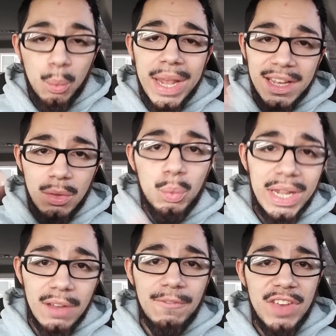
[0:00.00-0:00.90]
We can we
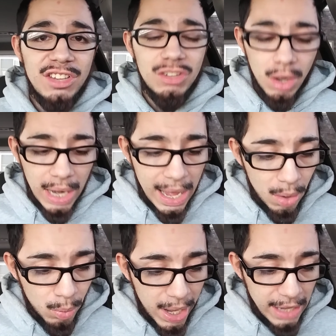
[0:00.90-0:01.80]
can fish y'all
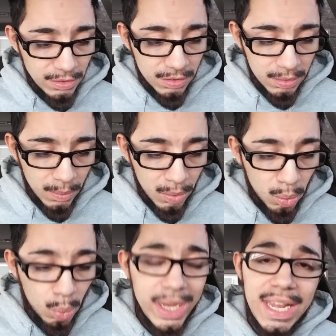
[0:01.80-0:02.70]
out. Watch.
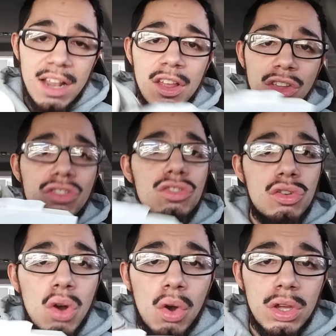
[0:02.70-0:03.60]
We can
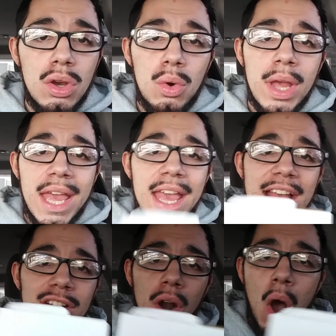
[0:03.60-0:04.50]
school you
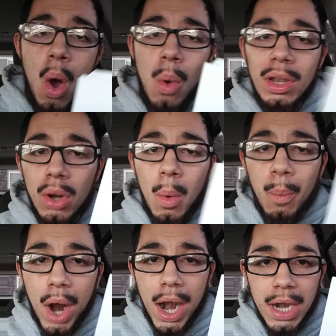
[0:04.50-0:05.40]
in your own little
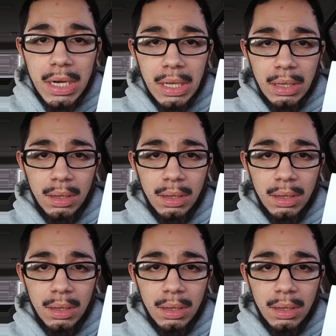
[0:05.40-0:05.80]
word.